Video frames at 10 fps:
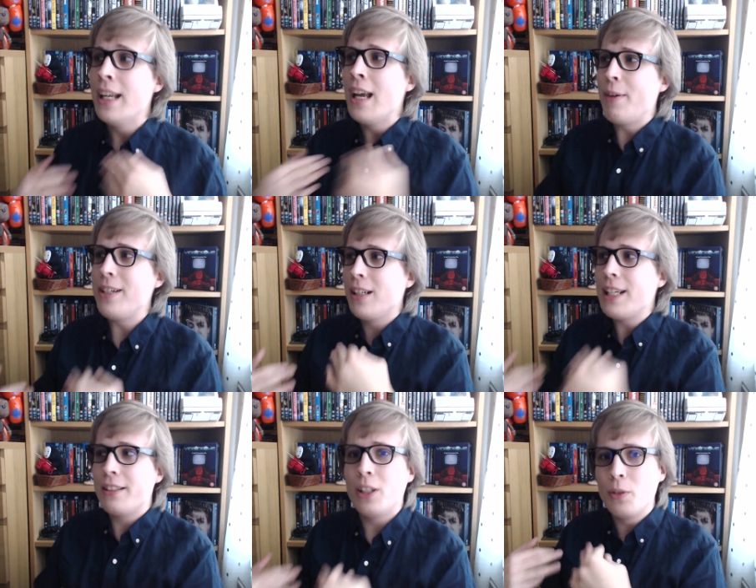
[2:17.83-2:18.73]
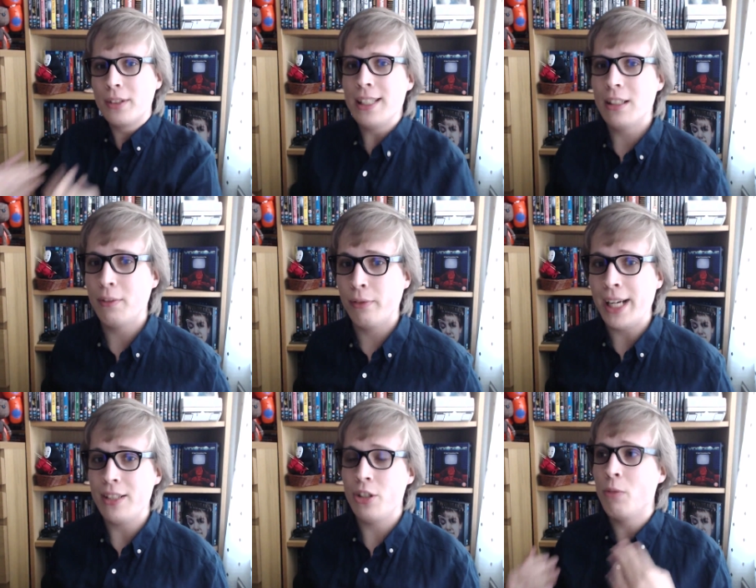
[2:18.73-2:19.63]
I think she likes in the whole sense of the
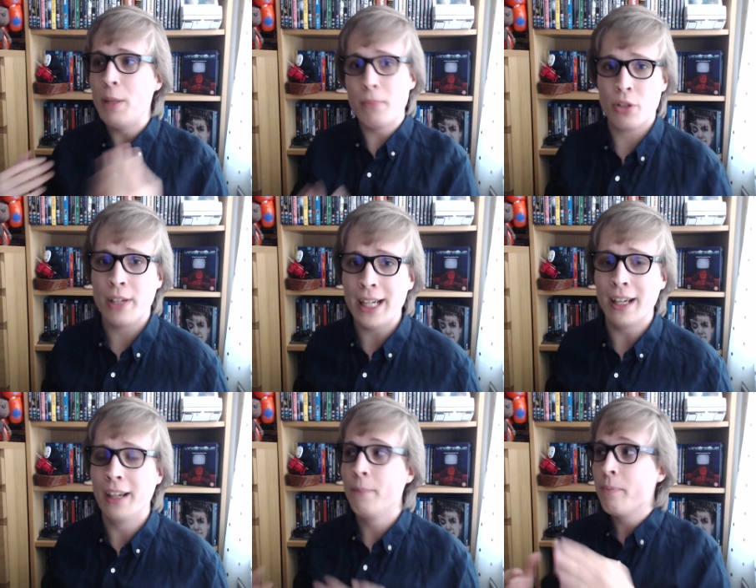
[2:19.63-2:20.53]
fact that she won't betray her.